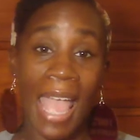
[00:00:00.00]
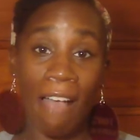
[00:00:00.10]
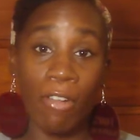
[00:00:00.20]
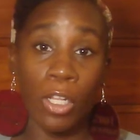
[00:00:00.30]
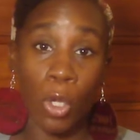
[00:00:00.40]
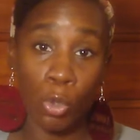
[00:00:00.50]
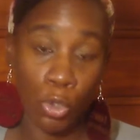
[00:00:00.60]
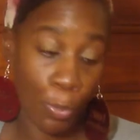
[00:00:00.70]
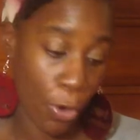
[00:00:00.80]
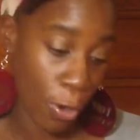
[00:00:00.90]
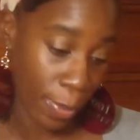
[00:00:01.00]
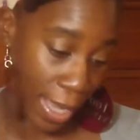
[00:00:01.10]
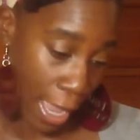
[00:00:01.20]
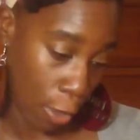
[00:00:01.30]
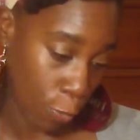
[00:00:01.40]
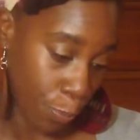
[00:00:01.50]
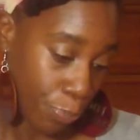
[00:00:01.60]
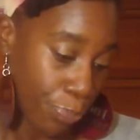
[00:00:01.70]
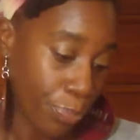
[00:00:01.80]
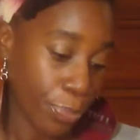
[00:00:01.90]
have a low sperm count
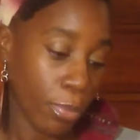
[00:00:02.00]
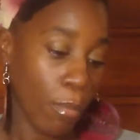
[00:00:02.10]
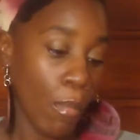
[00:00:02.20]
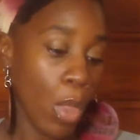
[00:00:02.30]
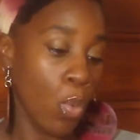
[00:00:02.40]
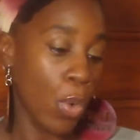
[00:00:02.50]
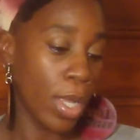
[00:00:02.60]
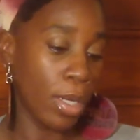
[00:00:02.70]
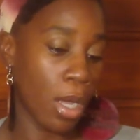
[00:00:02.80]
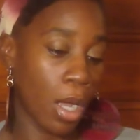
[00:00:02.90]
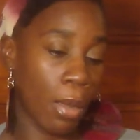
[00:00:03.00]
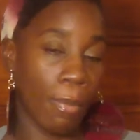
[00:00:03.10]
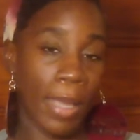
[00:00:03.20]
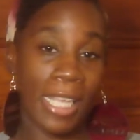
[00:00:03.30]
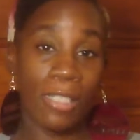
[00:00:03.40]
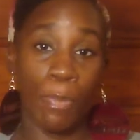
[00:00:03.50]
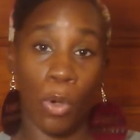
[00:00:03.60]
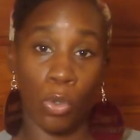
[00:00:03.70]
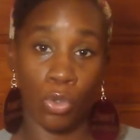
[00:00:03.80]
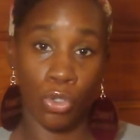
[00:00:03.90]
when um,
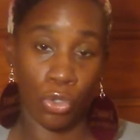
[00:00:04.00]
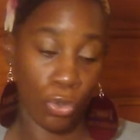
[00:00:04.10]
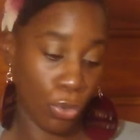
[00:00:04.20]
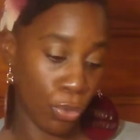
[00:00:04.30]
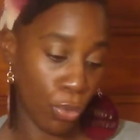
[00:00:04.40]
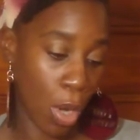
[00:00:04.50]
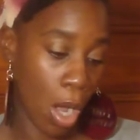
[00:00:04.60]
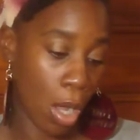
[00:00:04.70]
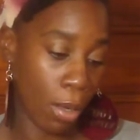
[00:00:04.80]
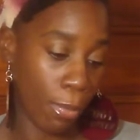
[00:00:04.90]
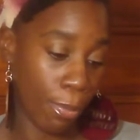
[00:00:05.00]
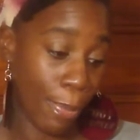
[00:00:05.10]
exposed to um,